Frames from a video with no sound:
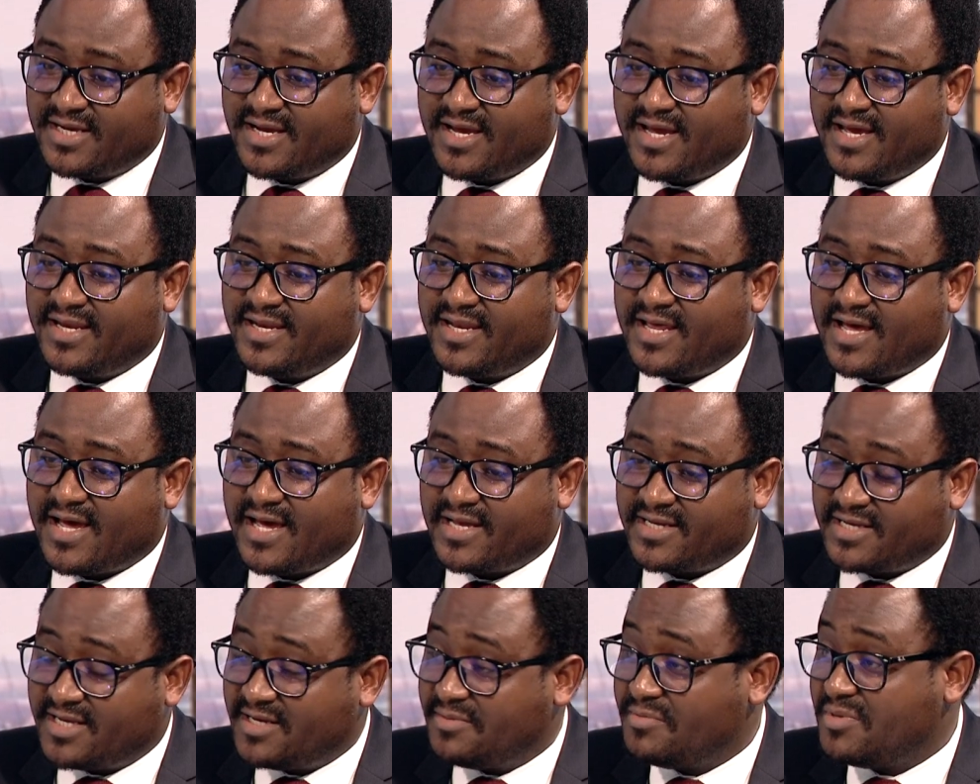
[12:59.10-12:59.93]
And uh, at
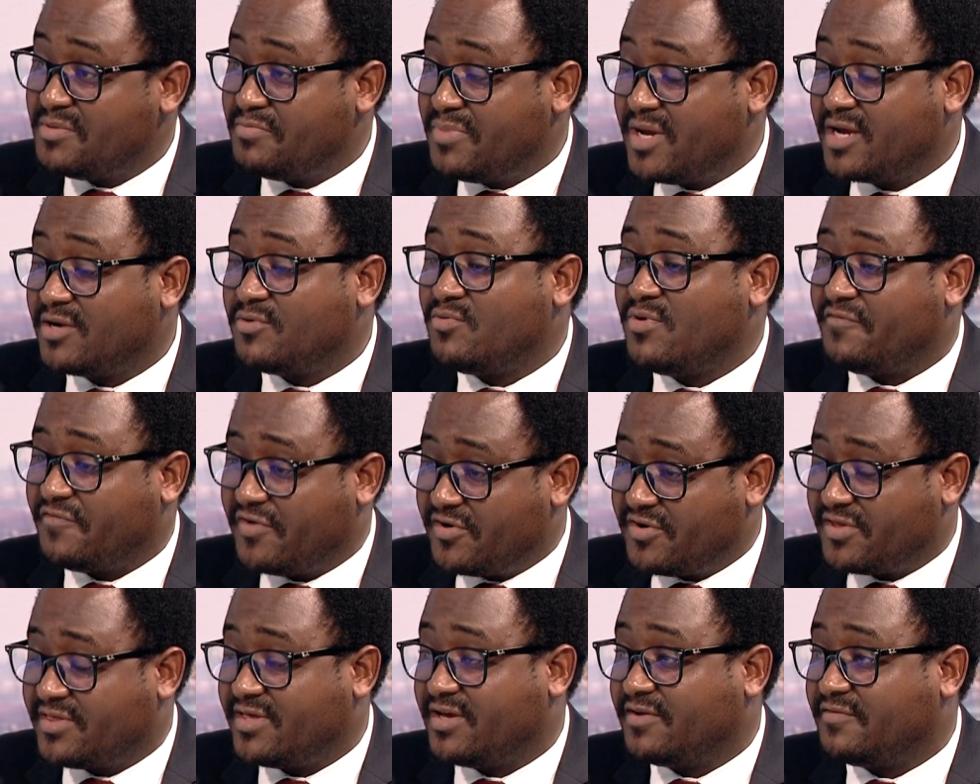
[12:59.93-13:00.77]
N M B Bank, we're
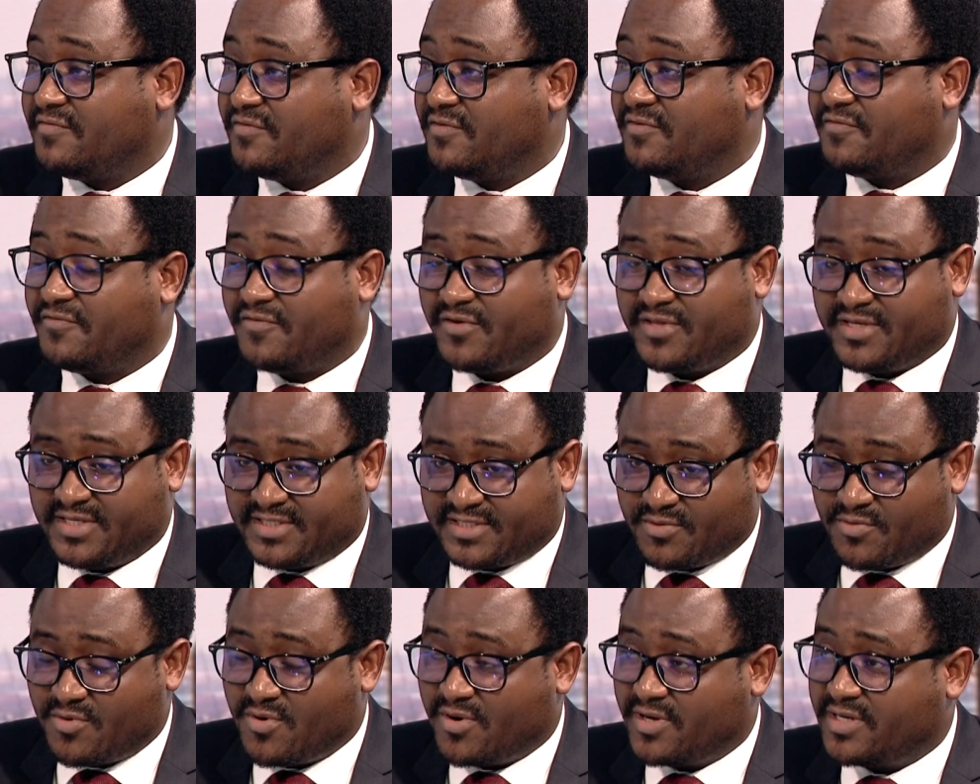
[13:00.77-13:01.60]
very thankful for this
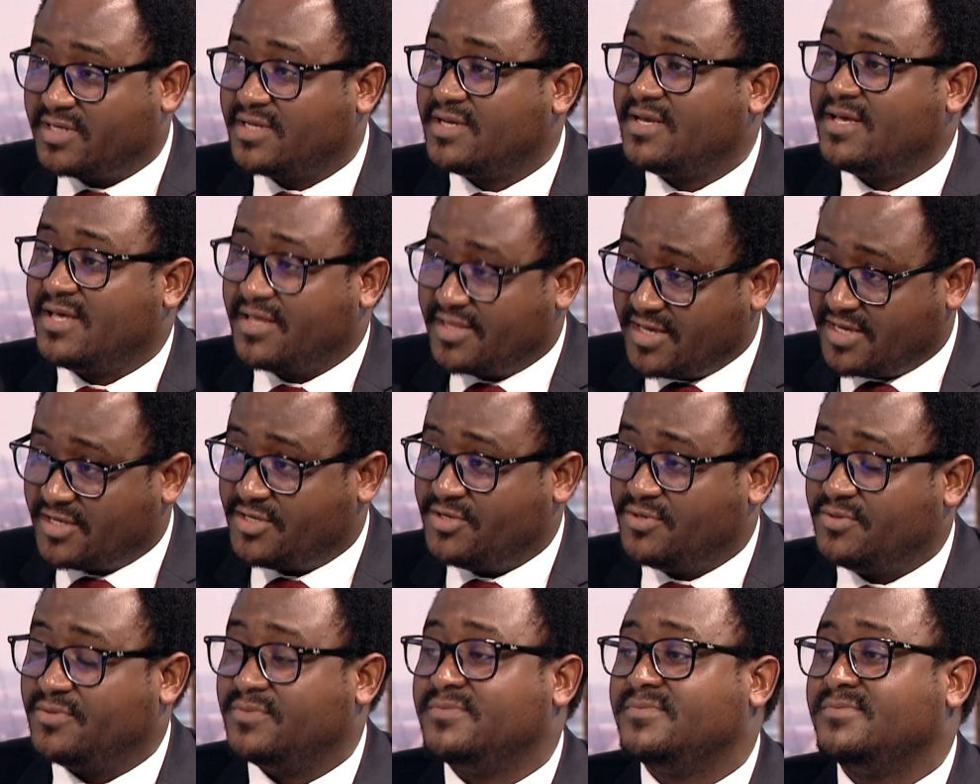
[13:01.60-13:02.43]
award. Thank
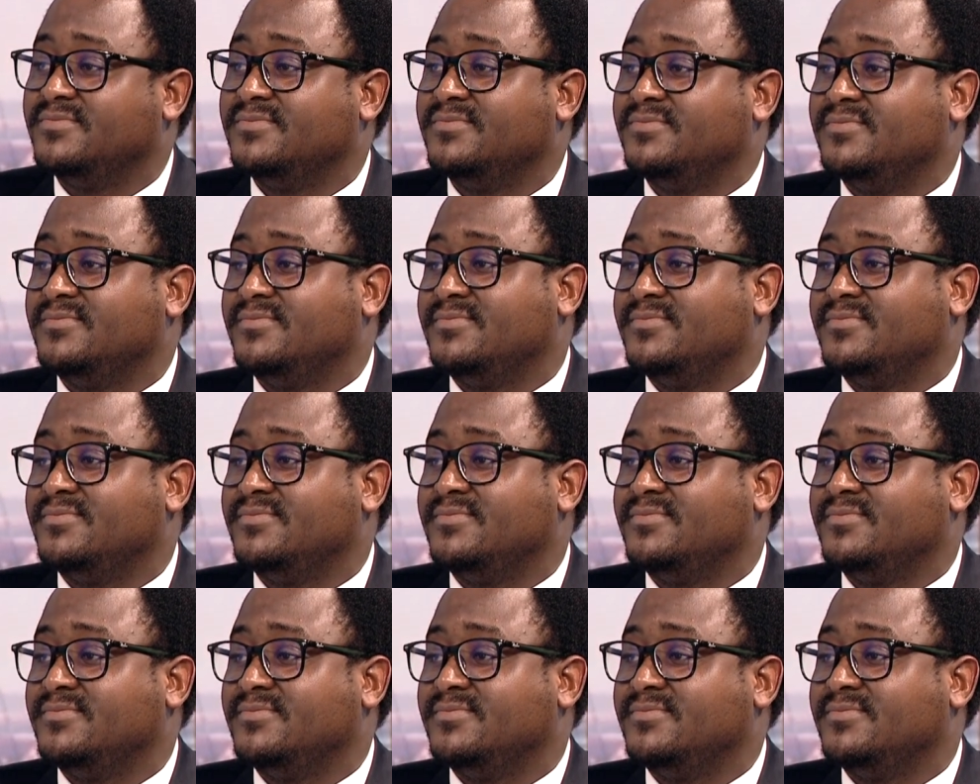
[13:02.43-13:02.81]
you.